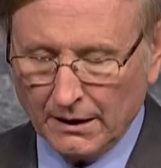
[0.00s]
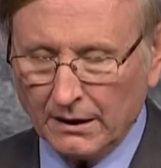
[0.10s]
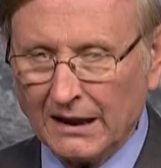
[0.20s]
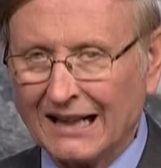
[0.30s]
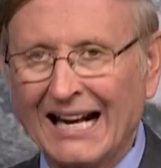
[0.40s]

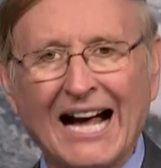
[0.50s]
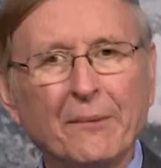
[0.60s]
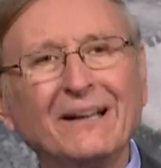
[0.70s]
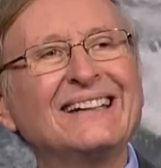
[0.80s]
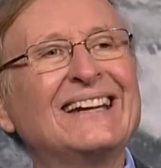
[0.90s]
The
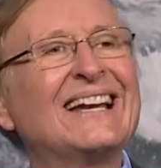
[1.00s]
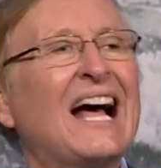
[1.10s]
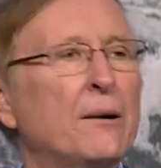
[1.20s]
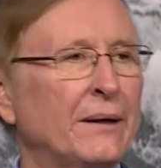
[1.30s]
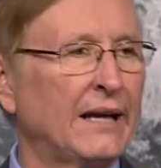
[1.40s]
common
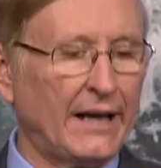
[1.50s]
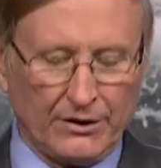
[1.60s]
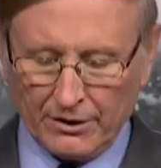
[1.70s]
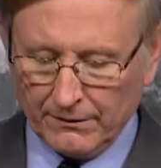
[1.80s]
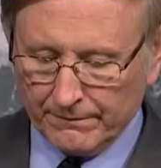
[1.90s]

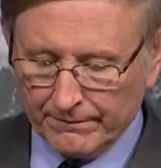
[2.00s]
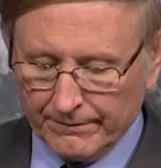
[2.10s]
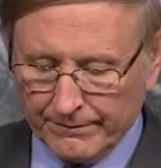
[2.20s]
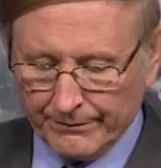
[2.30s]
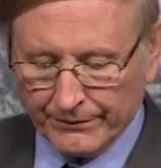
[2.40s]
denominator
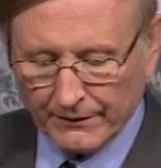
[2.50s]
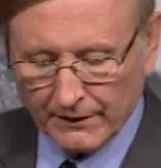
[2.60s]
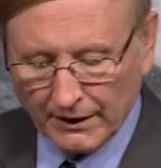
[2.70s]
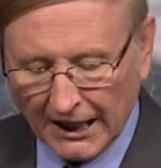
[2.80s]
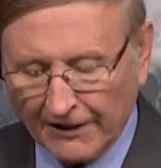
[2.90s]

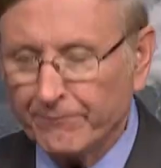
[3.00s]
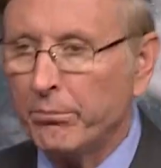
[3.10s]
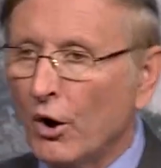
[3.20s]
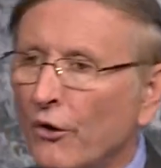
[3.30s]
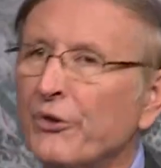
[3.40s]
of
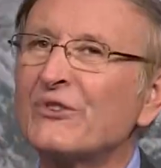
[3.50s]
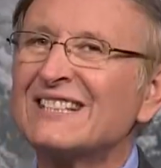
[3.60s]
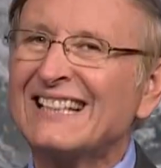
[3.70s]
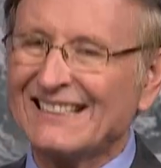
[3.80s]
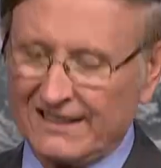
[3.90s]
both
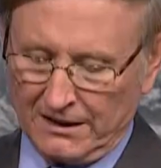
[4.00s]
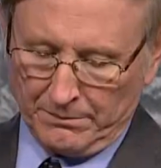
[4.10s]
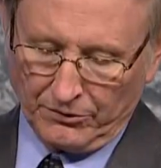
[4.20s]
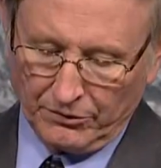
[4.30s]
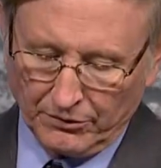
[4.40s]

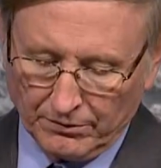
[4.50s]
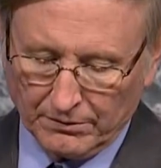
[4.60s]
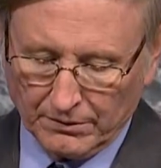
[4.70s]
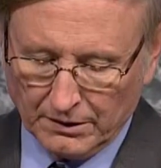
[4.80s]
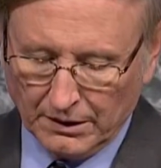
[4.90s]
systems
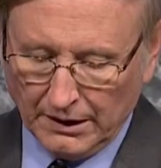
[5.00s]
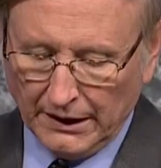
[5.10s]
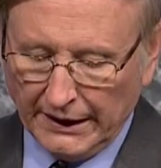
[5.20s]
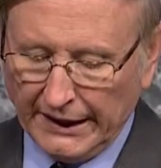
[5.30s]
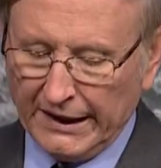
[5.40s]

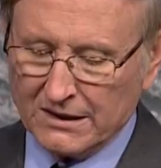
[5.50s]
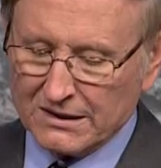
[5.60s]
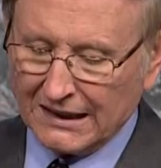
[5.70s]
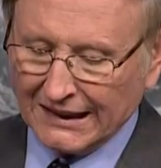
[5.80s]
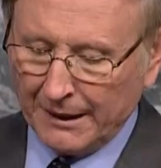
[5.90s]
is
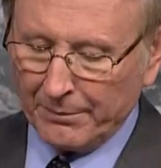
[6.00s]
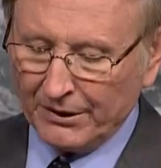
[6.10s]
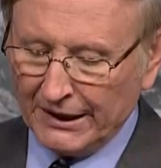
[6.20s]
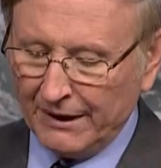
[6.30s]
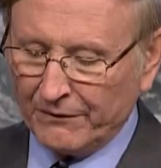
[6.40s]
that they
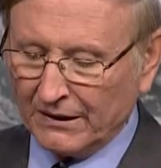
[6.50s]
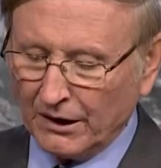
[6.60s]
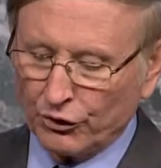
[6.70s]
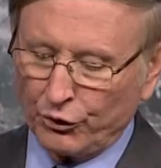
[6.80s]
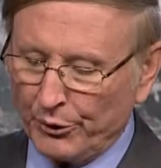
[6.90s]
believe that the
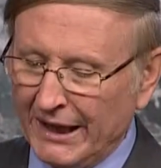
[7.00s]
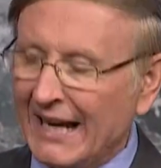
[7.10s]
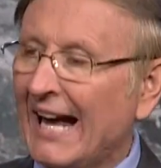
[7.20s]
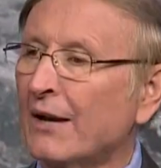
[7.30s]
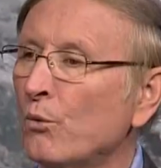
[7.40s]
3
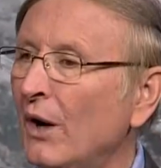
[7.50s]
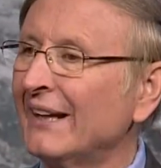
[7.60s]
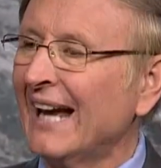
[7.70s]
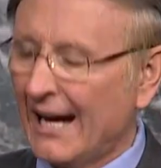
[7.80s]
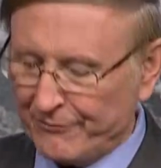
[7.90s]

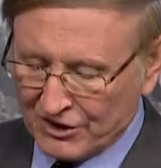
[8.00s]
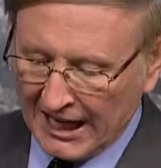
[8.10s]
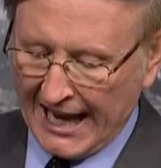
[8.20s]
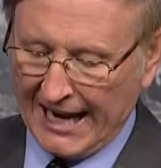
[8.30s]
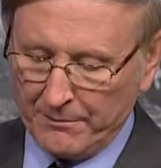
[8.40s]
1/2
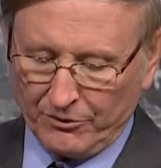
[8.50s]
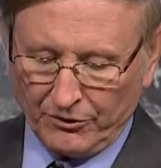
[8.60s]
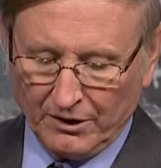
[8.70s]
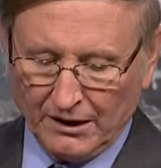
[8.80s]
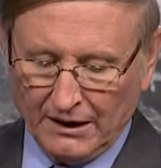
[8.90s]
times
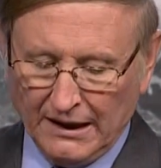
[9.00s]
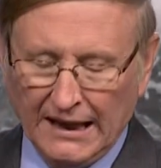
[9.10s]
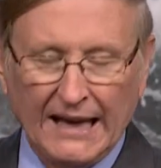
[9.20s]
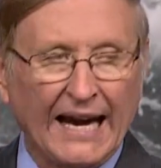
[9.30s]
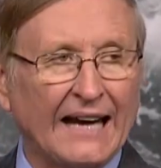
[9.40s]

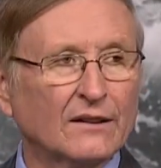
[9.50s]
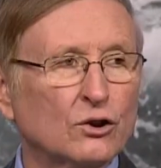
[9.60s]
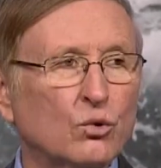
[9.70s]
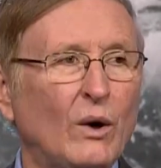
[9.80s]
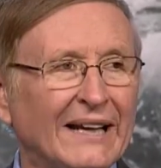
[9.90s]
and the
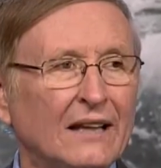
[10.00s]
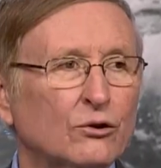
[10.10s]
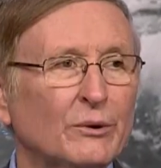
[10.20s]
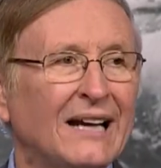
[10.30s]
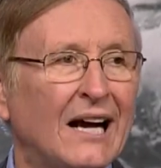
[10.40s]

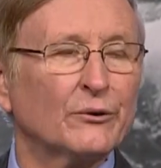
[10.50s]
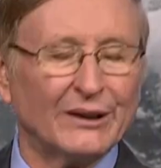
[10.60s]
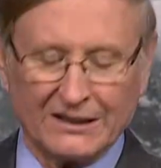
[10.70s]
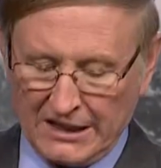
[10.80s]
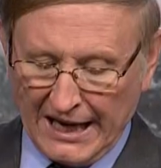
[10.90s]

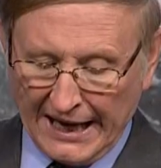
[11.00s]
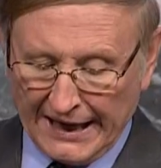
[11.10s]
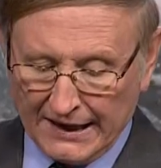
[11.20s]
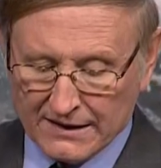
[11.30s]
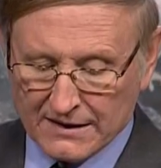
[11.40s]
2,300
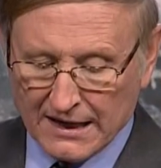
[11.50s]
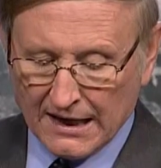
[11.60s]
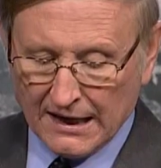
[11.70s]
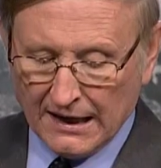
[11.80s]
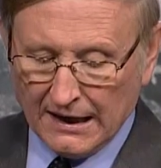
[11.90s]
days
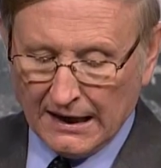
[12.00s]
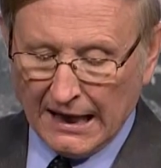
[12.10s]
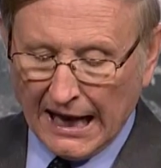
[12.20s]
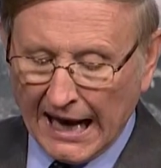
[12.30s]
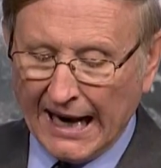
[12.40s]

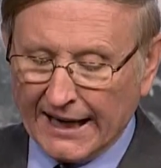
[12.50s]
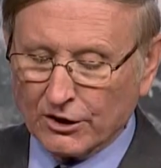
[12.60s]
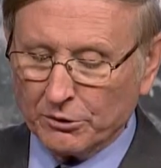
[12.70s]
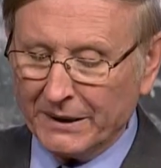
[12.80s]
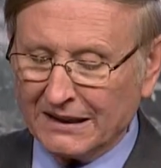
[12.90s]
are
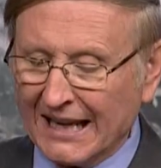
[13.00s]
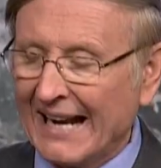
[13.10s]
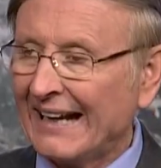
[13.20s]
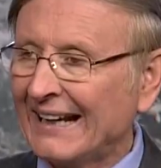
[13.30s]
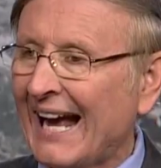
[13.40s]
to be
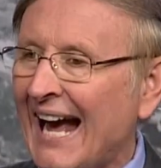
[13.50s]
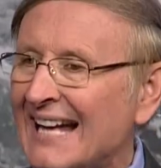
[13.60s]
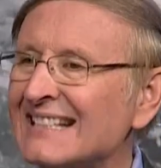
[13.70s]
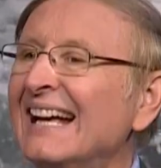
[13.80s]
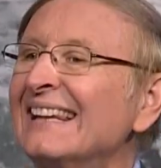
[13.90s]
taken
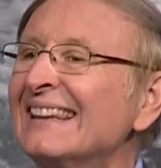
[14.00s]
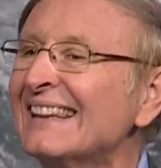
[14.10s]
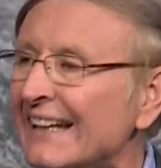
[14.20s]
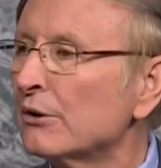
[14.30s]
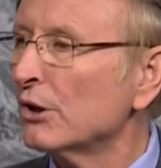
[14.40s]
as
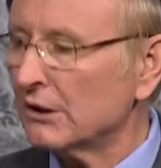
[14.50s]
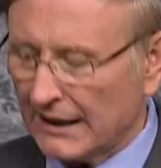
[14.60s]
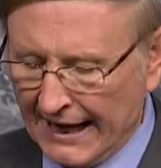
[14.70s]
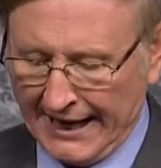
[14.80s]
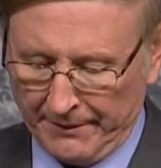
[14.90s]
literal
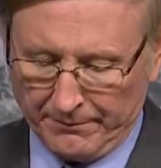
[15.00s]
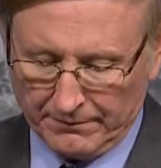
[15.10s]
time.